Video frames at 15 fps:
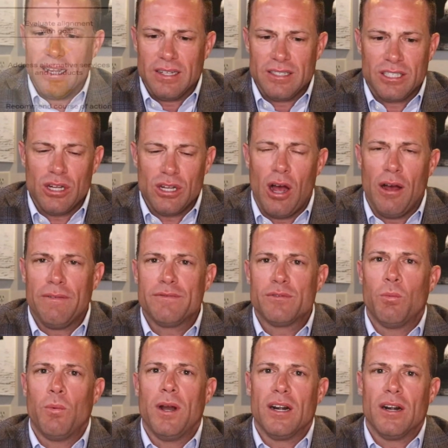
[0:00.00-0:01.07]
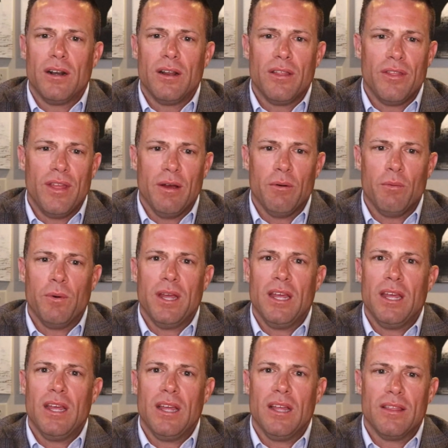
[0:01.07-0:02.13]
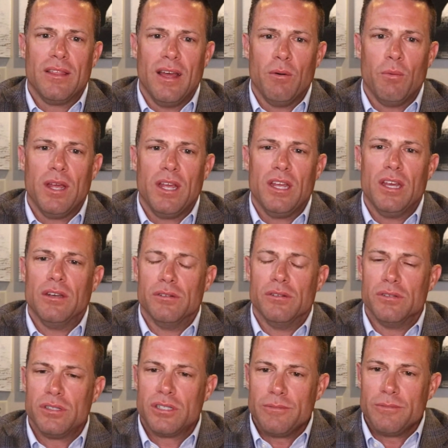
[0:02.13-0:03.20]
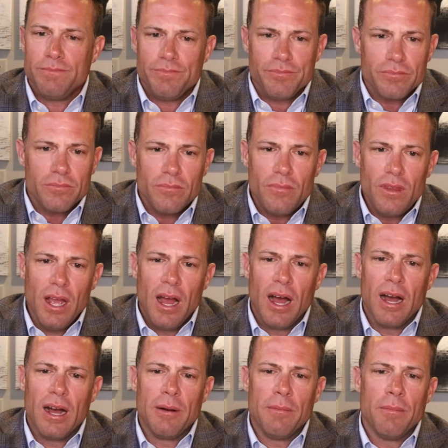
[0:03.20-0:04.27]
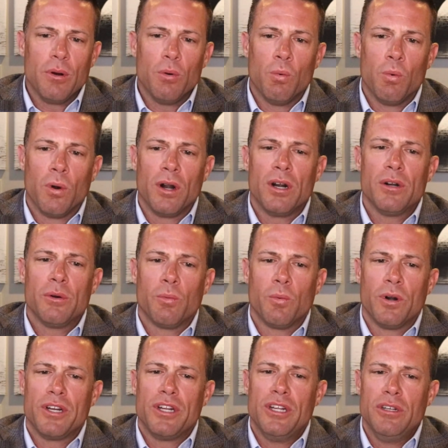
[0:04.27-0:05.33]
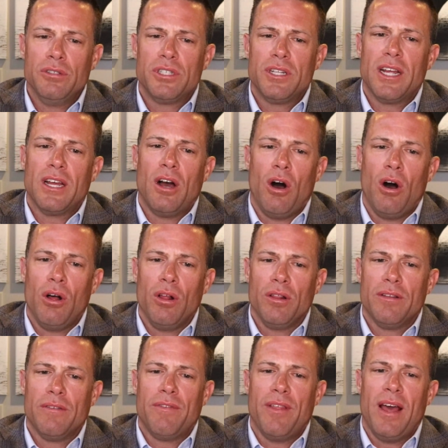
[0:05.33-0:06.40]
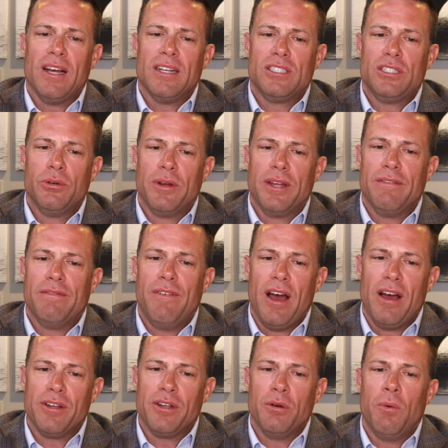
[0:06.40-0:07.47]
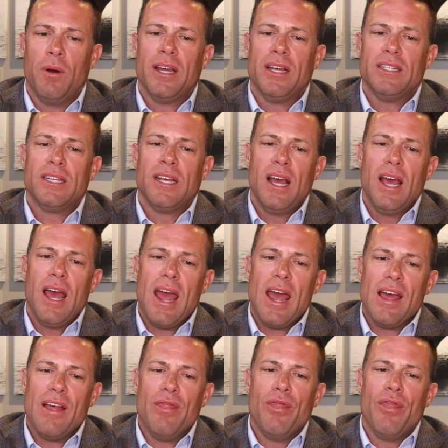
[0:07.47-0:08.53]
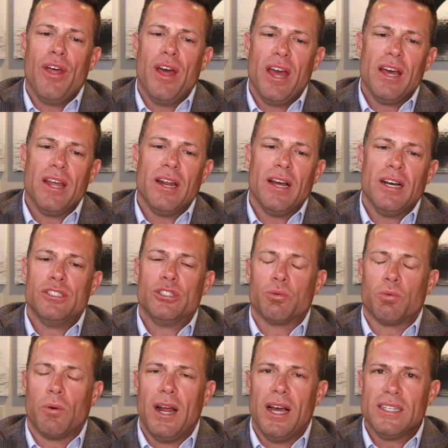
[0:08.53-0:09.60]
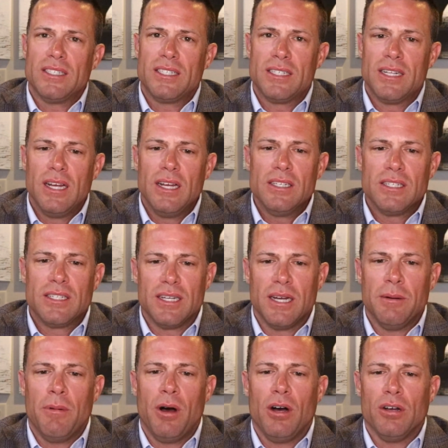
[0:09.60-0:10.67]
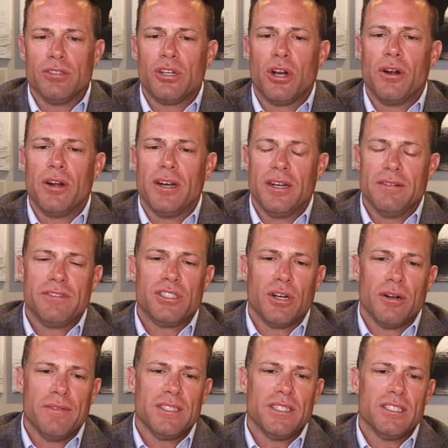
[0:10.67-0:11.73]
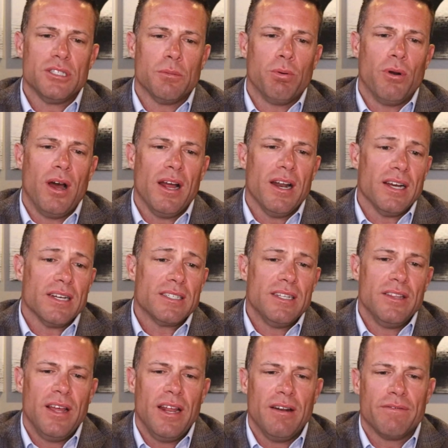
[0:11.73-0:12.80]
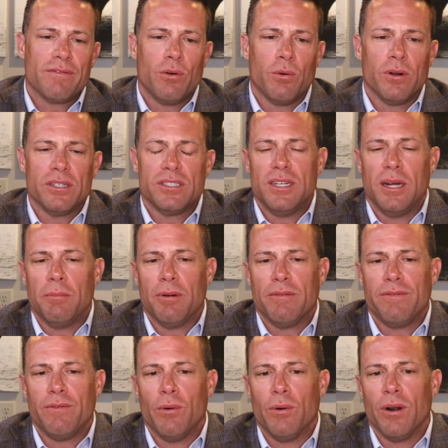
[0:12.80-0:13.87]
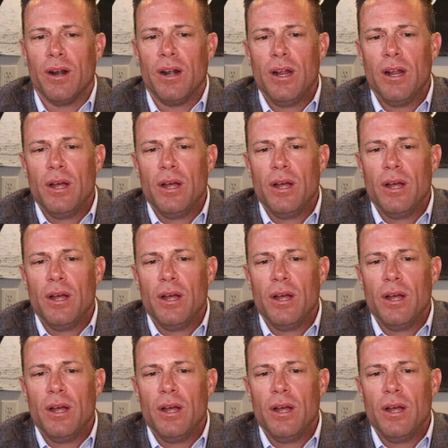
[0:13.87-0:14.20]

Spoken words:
software that we use. We're using all of that to evaluate and then address some alternative services or products. And then, of course, number 4